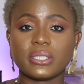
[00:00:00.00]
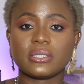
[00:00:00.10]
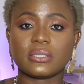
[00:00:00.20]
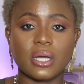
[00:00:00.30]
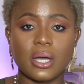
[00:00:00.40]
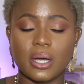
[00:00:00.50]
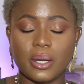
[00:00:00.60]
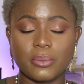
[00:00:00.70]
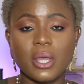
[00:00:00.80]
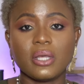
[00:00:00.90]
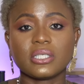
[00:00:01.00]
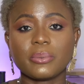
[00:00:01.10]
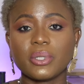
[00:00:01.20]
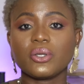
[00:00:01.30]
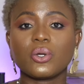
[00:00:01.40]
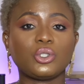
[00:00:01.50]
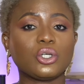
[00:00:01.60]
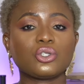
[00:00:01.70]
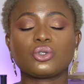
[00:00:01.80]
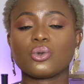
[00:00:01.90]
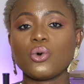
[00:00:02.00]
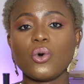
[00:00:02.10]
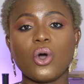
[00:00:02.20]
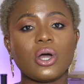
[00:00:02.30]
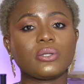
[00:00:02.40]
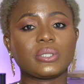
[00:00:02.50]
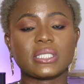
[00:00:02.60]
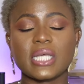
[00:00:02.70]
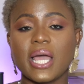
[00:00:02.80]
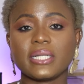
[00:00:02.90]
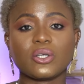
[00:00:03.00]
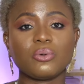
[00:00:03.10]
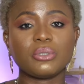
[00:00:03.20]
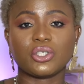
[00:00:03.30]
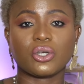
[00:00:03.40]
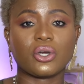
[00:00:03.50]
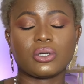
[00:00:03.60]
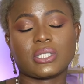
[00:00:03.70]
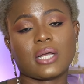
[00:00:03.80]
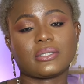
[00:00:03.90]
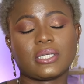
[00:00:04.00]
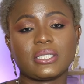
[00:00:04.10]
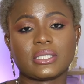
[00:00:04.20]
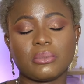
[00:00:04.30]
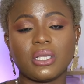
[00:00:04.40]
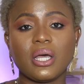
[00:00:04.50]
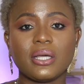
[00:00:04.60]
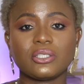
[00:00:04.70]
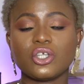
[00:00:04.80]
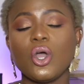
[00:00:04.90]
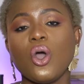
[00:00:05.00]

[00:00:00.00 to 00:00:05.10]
It's um, something you could just throw on your tights, go meet your girl's house to eat some lunch,